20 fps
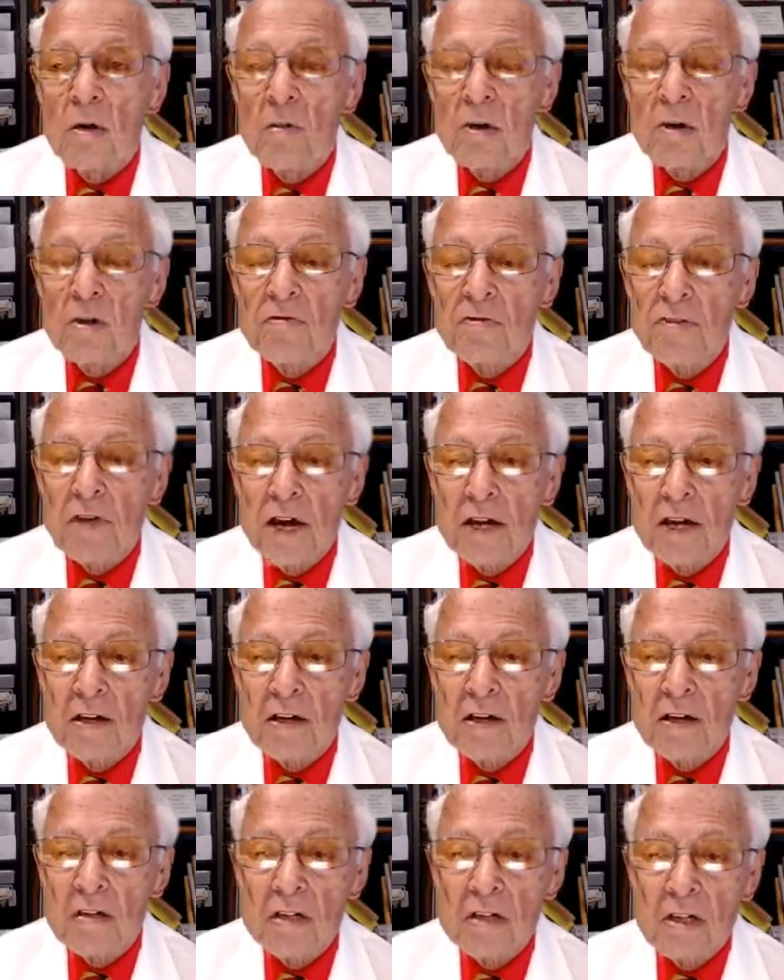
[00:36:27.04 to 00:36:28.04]
we
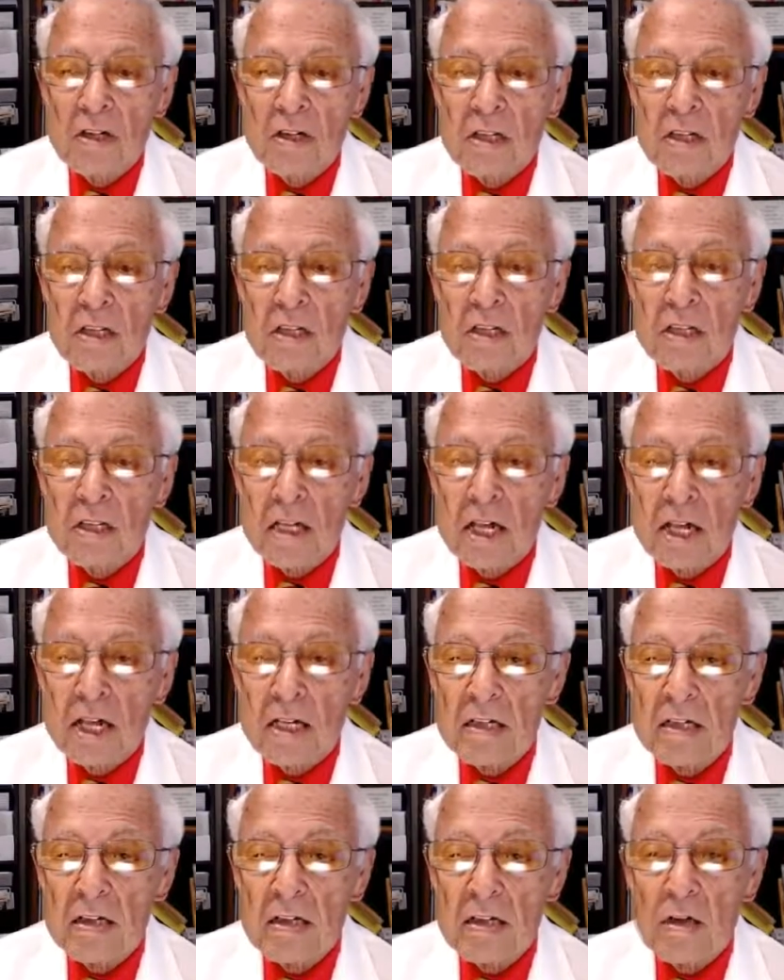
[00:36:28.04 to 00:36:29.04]
found
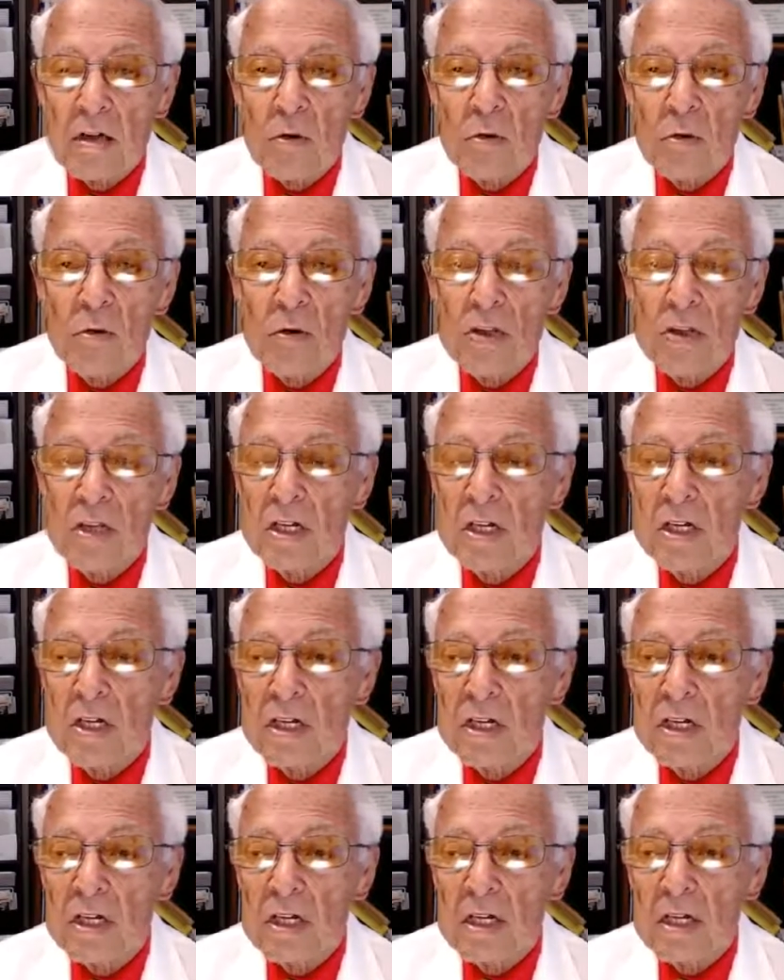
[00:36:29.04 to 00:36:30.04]
that with
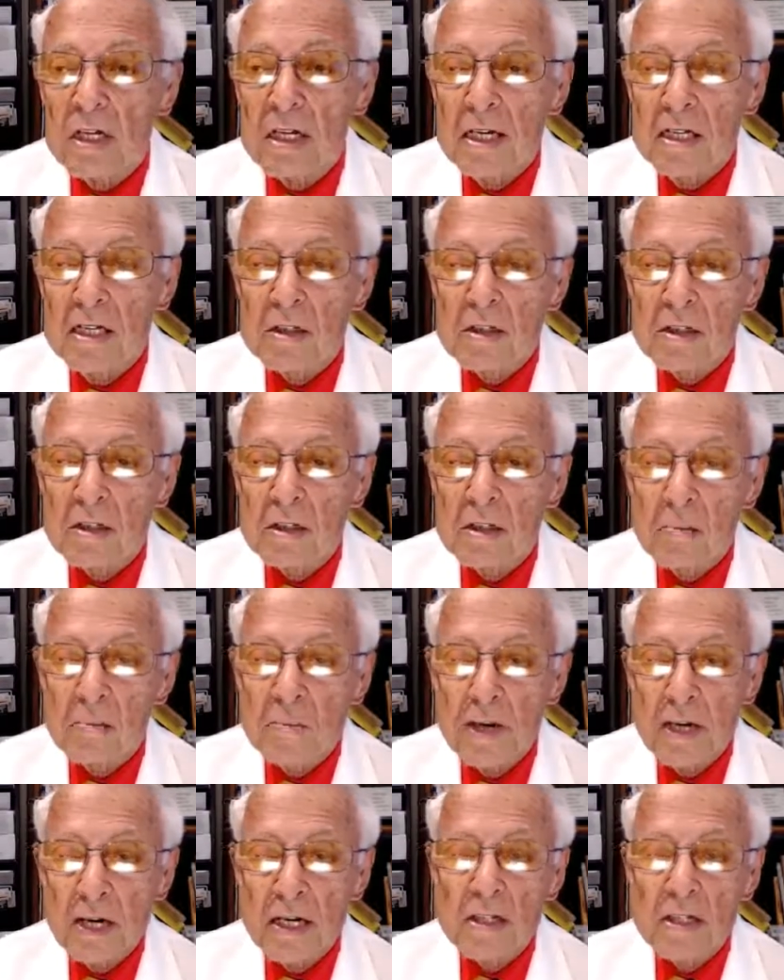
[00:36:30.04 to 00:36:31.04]
the
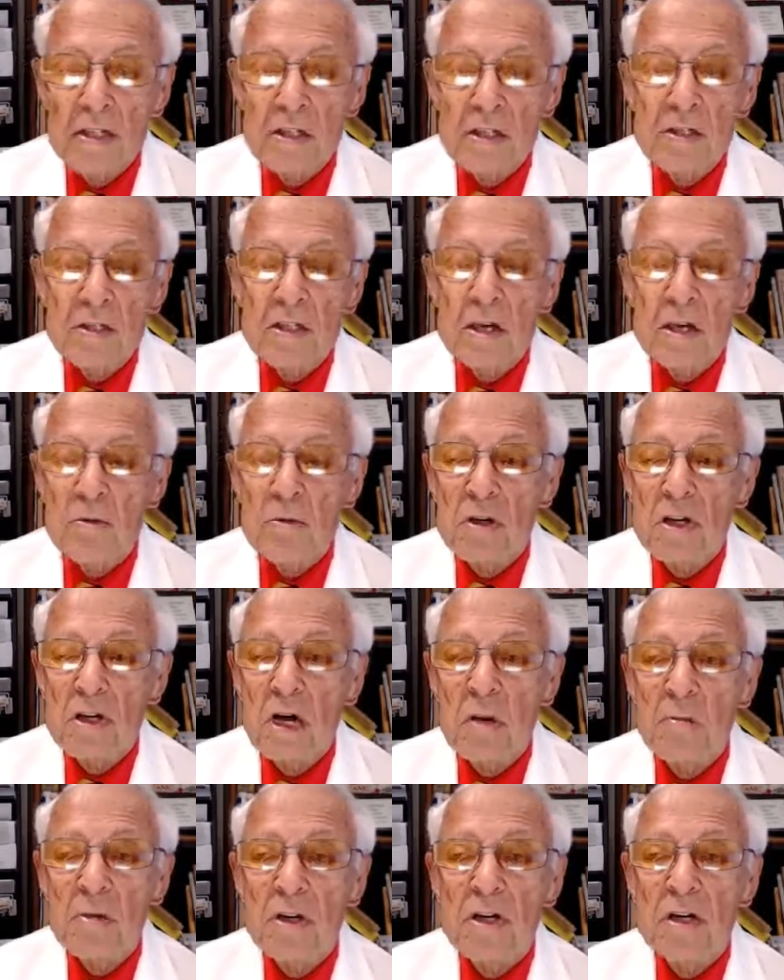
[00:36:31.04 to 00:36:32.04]
insulin pens that were
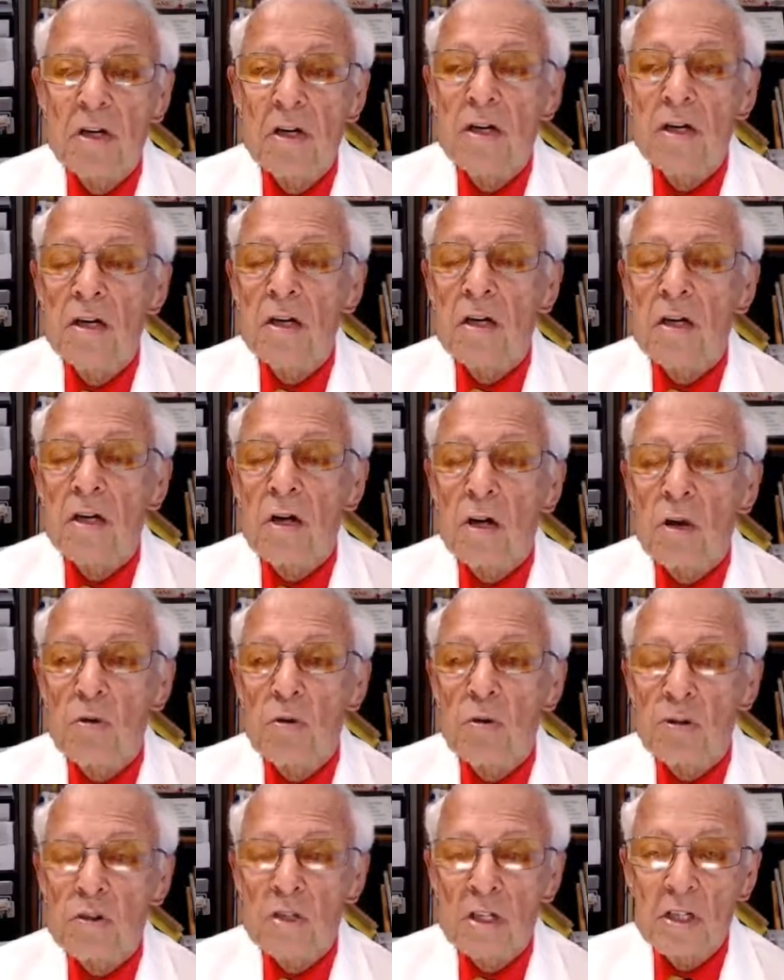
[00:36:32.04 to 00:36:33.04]
coming
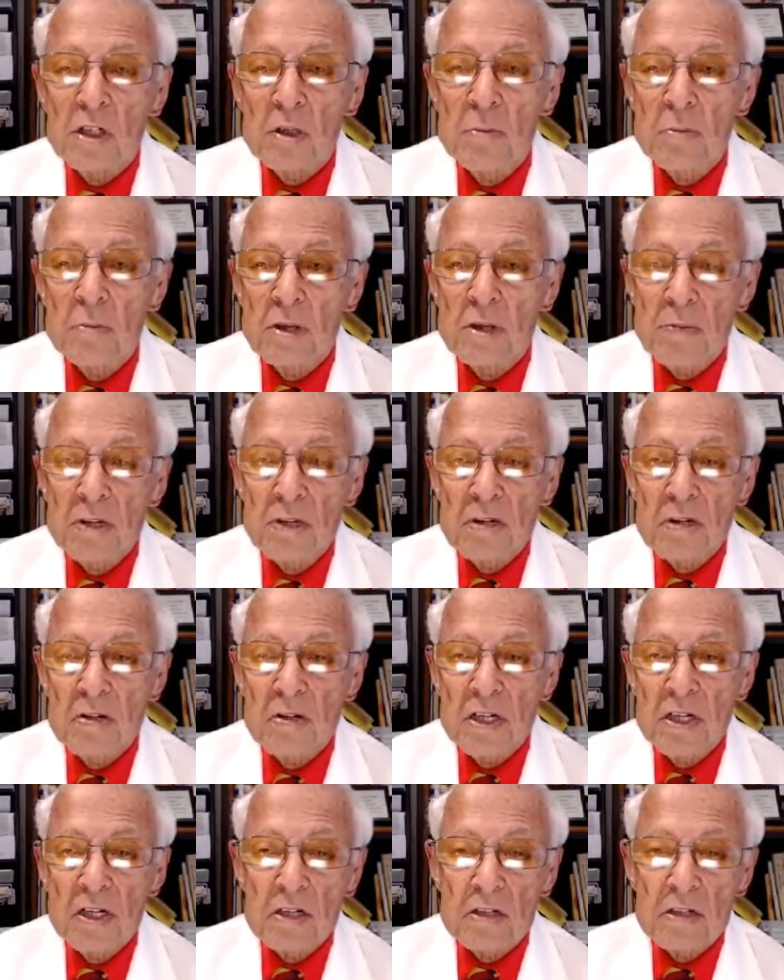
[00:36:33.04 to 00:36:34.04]
with 6-millimeter
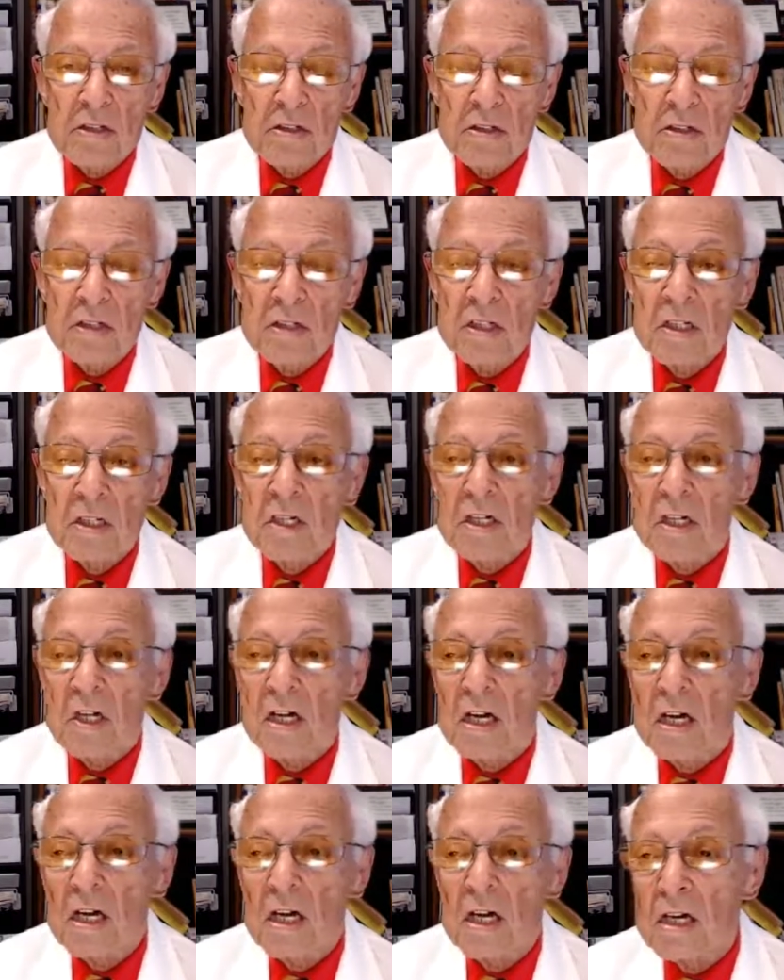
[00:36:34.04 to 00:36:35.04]
needles,
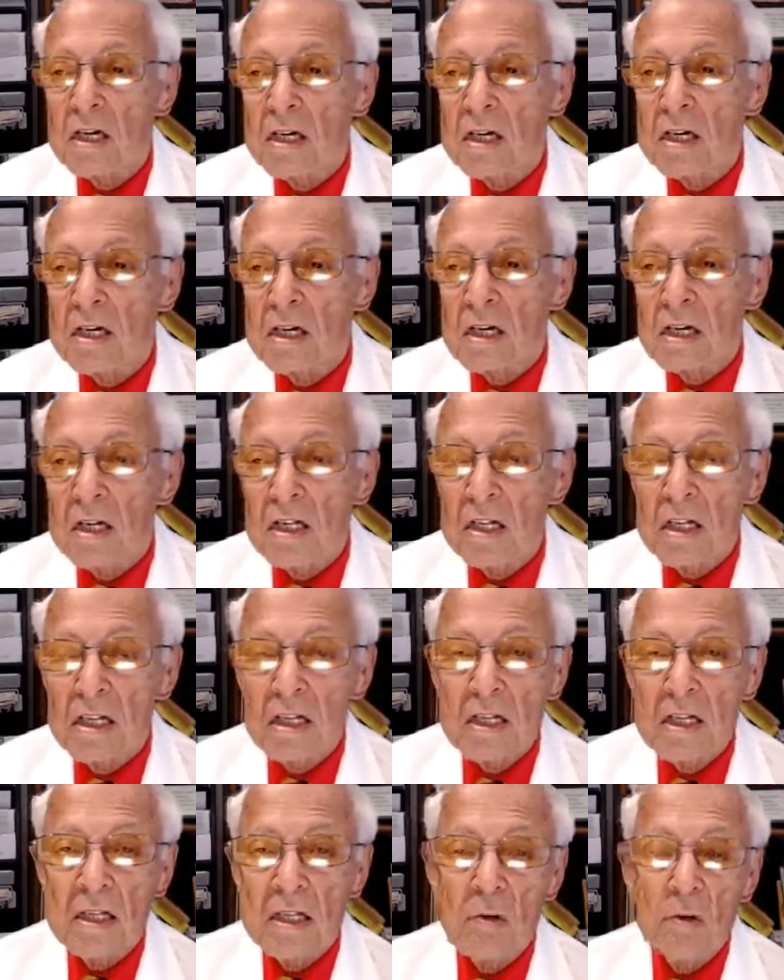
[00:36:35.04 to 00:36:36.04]

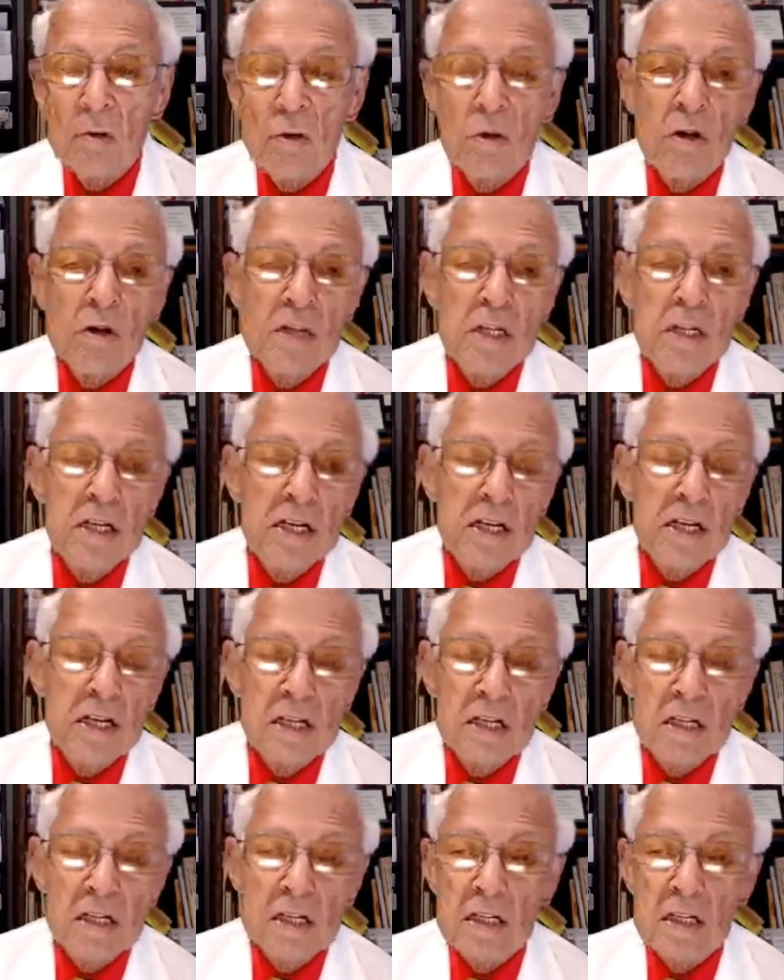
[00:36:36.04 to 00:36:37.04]
they were all
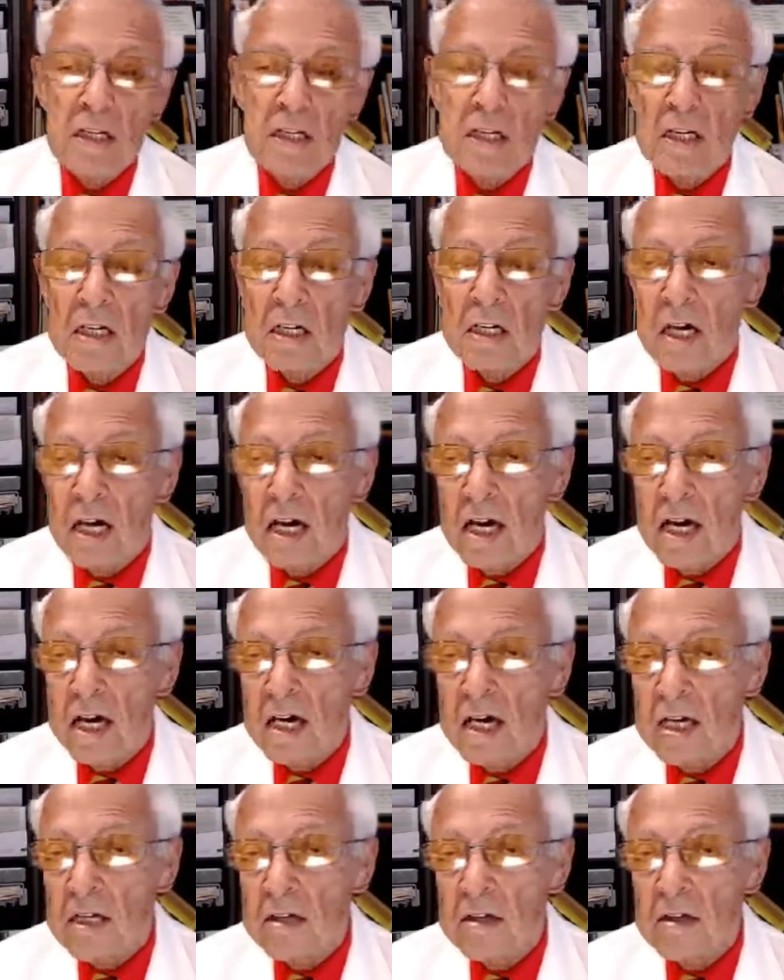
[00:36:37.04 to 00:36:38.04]
leaking.
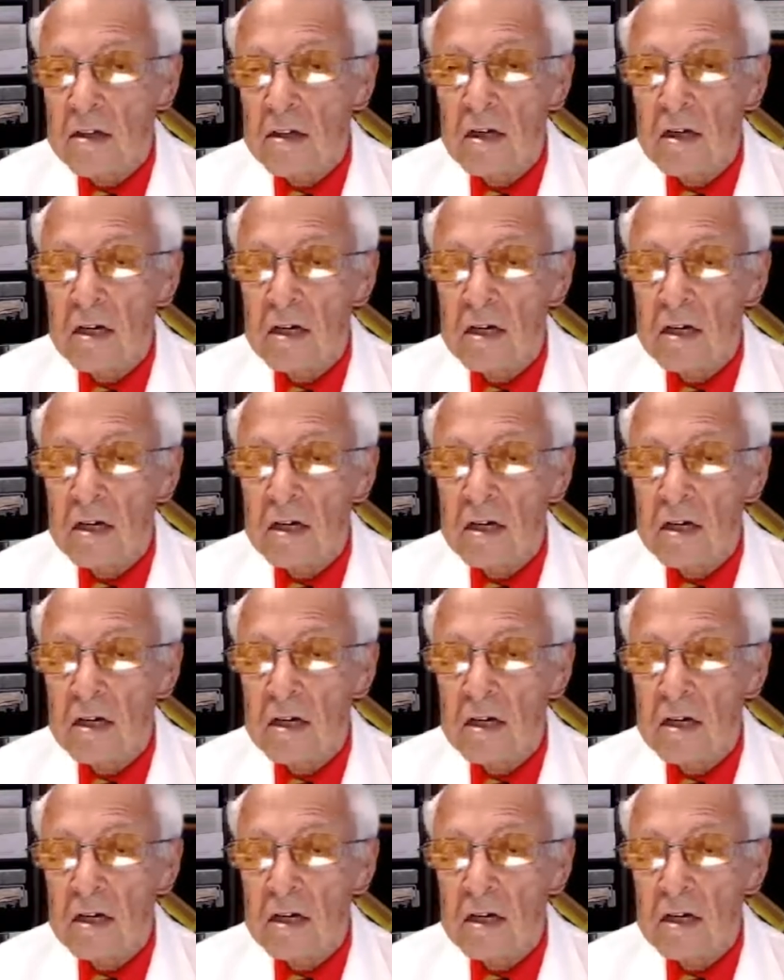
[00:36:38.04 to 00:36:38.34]
And